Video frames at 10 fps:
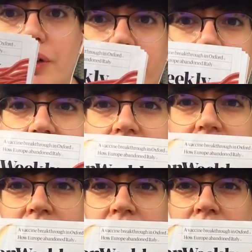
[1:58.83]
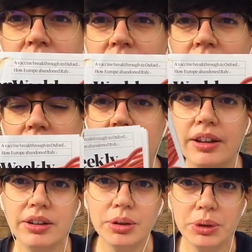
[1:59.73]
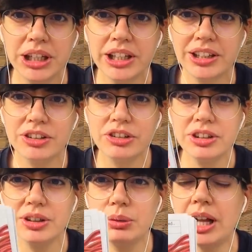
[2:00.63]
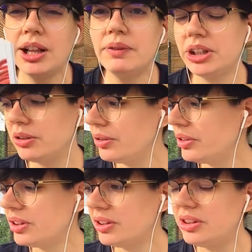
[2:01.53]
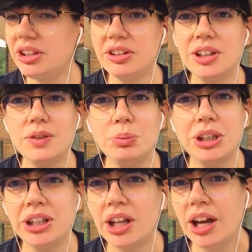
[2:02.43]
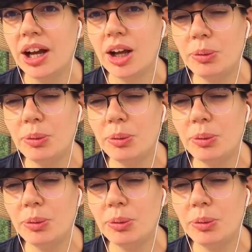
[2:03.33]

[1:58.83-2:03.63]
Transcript: The Guardian, the weekly edition as well, because this gives me a